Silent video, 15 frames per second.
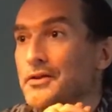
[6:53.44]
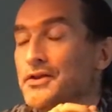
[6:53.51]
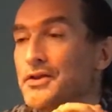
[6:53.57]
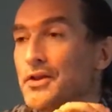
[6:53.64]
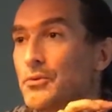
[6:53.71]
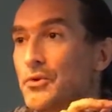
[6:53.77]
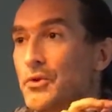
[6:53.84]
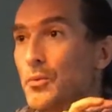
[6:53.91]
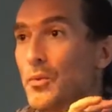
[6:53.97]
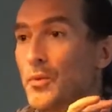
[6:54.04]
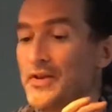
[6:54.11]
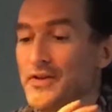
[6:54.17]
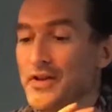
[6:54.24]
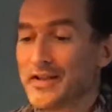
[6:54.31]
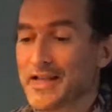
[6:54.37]
So
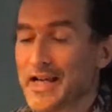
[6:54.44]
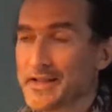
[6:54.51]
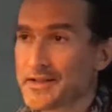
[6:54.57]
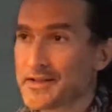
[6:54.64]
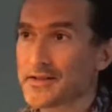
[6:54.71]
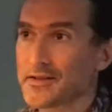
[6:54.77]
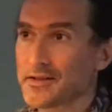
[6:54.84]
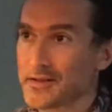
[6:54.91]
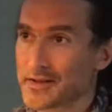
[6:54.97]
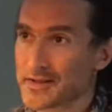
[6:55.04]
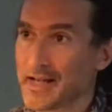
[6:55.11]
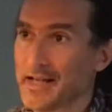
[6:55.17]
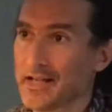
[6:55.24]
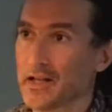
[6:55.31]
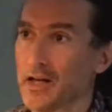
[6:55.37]
when the Let's
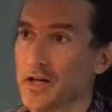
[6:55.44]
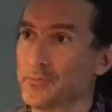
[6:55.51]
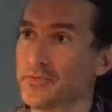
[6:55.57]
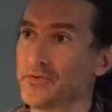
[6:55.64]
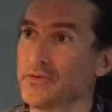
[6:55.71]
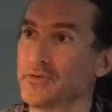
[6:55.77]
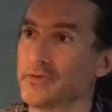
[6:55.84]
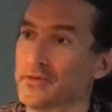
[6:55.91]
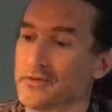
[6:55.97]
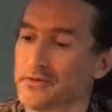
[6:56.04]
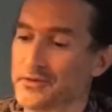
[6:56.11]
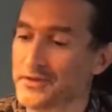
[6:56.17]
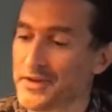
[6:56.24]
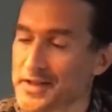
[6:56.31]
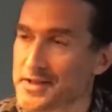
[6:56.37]
scale up,
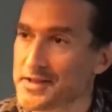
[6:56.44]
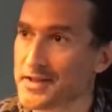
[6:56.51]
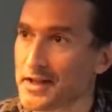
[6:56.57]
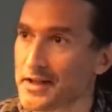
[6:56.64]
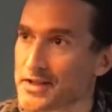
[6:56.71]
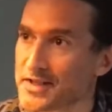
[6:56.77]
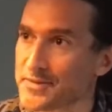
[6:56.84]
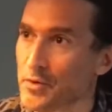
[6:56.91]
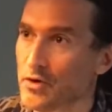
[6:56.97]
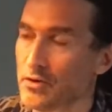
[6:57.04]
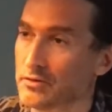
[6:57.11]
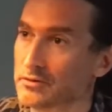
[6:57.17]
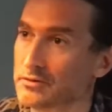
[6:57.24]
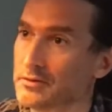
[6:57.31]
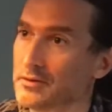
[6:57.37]
they stay
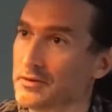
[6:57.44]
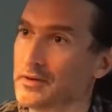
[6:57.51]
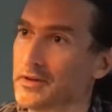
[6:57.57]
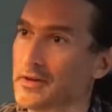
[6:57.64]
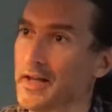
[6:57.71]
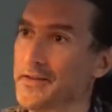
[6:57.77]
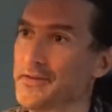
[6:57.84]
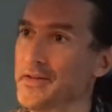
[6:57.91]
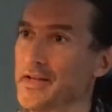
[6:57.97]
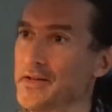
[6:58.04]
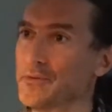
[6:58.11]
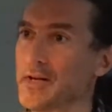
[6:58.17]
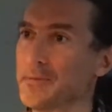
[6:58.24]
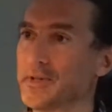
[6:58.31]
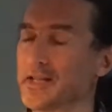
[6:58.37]
small and they
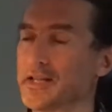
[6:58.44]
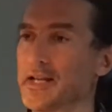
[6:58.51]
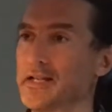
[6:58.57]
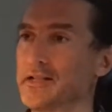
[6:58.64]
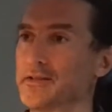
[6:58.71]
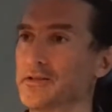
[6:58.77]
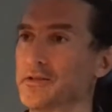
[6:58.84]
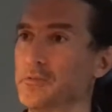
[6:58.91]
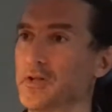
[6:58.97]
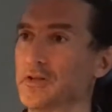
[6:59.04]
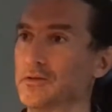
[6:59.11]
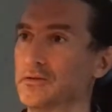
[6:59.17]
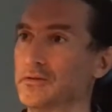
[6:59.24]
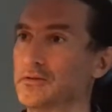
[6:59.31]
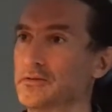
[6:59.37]
replicate the
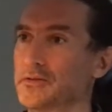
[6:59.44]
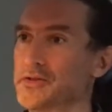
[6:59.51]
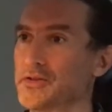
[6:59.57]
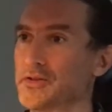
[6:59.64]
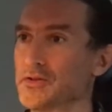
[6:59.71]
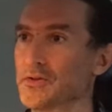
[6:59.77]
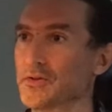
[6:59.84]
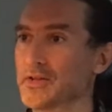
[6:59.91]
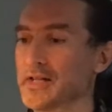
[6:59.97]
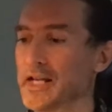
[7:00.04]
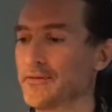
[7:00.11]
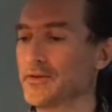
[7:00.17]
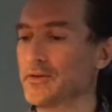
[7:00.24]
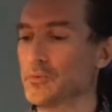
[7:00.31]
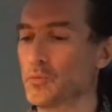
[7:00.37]
model. So you can
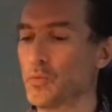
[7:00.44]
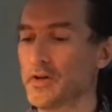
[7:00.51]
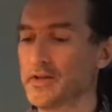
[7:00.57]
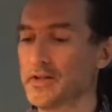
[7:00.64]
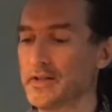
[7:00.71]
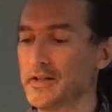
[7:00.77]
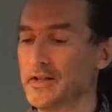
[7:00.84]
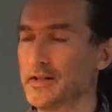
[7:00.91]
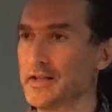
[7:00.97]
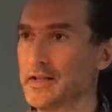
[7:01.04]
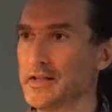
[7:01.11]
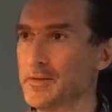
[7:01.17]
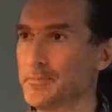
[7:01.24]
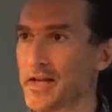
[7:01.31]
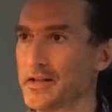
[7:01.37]
have one
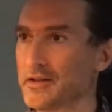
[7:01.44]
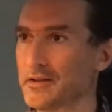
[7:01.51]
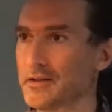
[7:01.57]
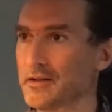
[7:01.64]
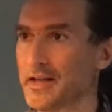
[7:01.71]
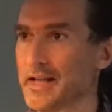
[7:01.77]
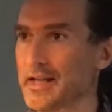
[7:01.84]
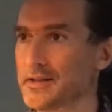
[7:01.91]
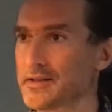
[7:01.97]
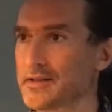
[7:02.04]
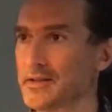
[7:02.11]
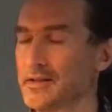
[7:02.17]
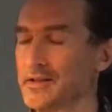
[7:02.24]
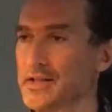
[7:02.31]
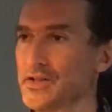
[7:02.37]
independent
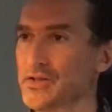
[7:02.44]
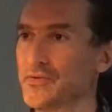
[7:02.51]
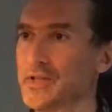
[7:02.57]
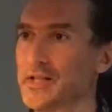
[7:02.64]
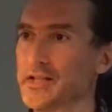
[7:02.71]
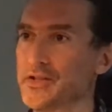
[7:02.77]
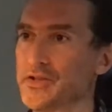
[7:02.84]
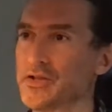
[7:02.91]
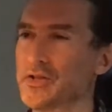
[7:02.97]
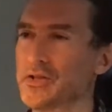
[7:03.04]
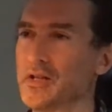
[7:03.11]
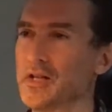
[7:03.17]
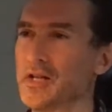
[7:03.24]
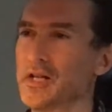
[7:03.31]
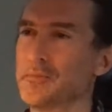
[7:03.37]
Let's in each village,
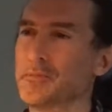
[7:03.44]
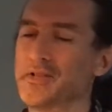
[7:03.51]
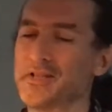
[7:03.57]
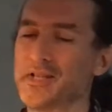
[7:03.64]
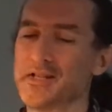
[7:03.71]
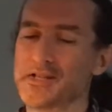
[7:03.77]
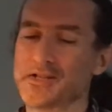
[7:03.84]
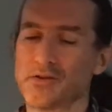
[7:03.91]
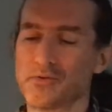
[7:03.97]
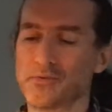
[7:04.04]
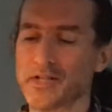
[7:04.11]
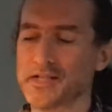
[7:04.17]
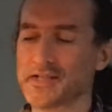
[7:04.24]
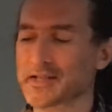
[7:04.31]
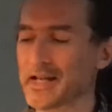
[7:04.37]
but then it's not
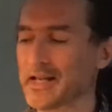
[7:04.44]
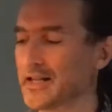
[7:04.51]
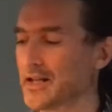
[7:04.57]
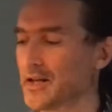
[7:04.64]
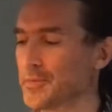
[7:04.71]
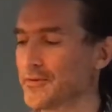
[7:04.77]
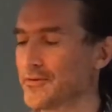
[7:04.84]
really scaling